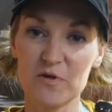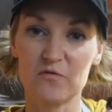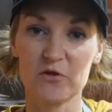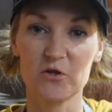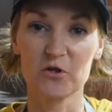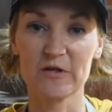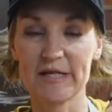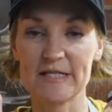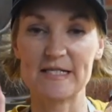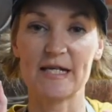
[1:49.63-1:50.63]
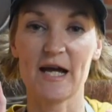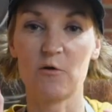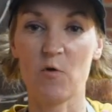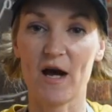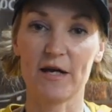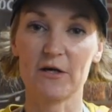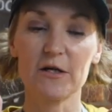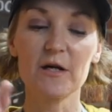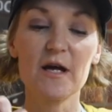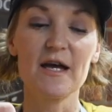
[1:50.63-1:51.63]
if you're like a
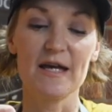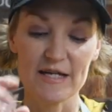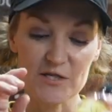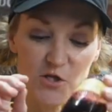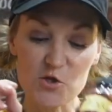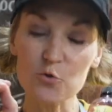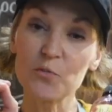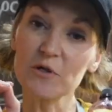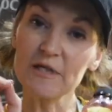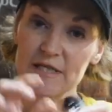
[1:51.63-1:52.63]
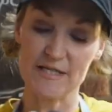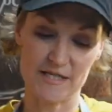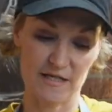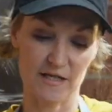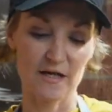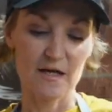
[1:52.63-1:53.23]
DIYer, it's super easy.